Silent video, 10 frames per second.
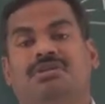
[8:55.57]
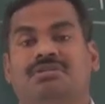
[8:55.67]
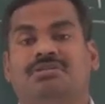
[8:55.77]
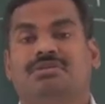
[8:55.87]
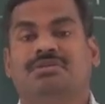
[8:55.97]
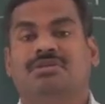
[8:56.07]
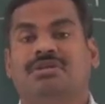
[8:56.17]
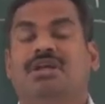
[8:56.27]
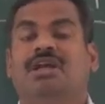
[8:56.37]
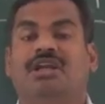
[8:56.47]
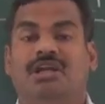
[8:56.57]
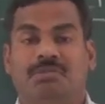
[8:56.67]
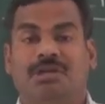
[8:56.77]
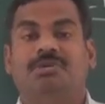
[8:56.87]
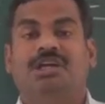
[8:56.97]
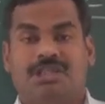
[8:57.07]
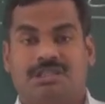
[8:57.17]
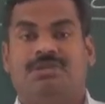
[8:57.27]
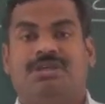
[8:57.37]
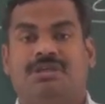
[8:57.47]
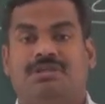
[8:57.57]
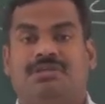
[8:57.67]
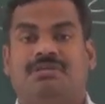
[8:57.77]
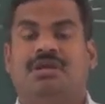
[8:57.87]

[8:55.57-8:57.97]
the n-type and p-type semiconductor.